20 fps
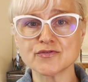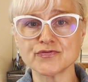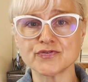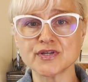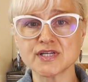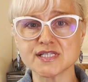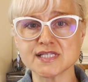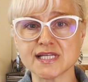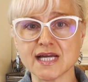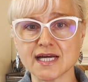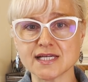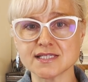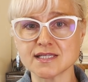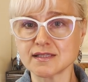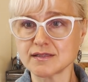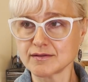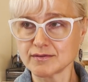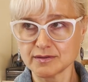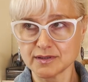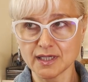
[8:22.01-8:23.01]
fixed asset,
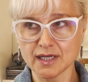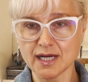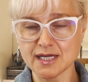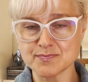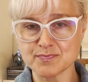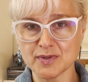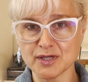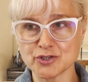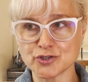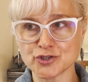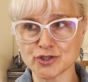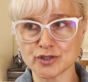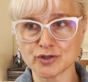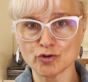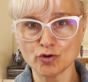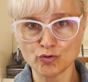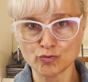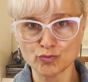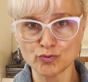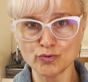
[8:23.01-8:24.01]
like I mentioned,
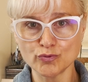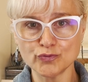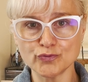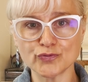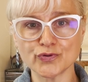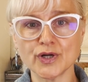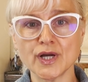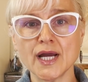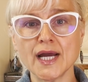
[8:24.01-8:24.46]
roof,